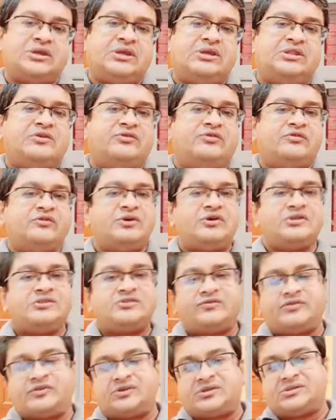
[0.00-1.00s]
In the
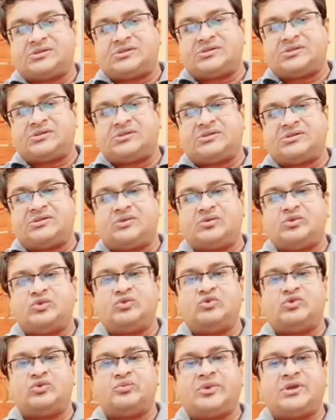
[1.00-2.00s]
first version,
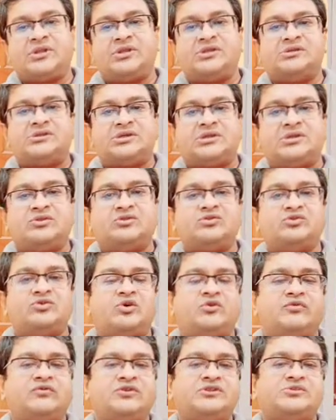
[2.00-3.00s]
known to Mary Shelley
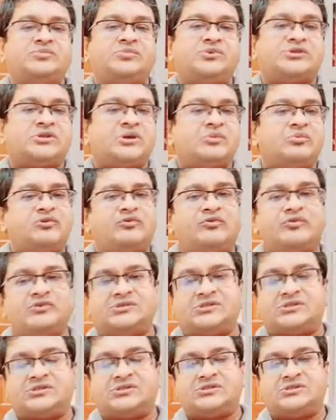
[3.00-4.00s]
through Ovid's
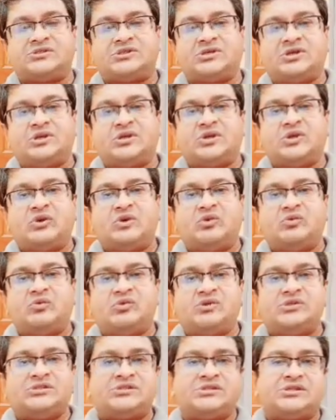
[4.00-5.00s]
metamorphosis,
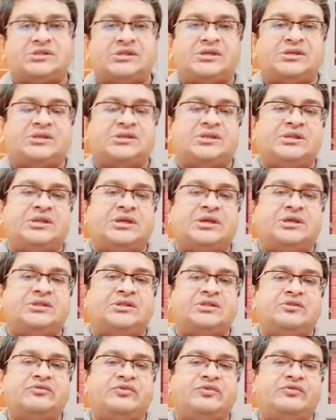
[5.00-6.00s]
which she read in
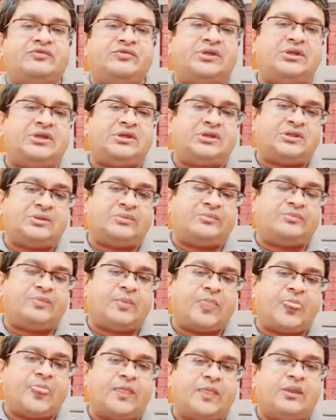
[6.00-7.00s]
1815.
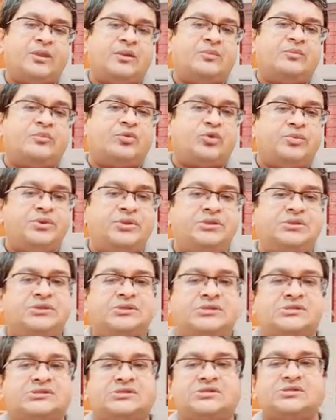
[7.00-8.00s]

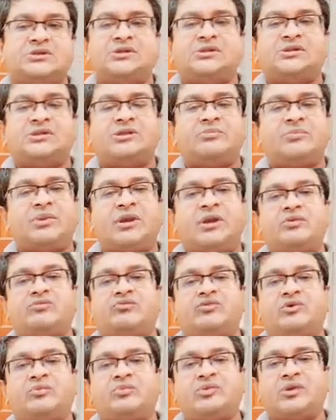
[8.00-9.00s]
Prometheus created
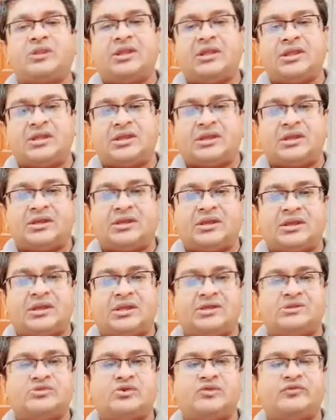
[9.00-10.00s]
man from clay,
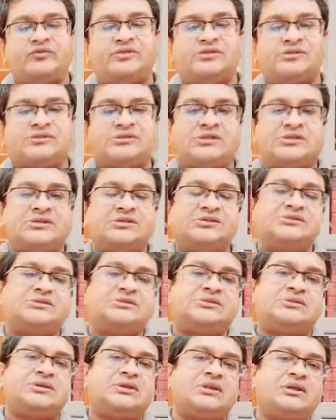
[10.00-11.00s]
and as Ovid
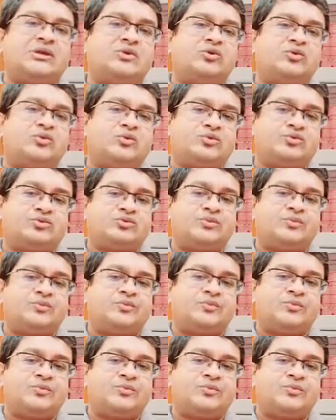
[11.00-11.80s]
says, and I quote,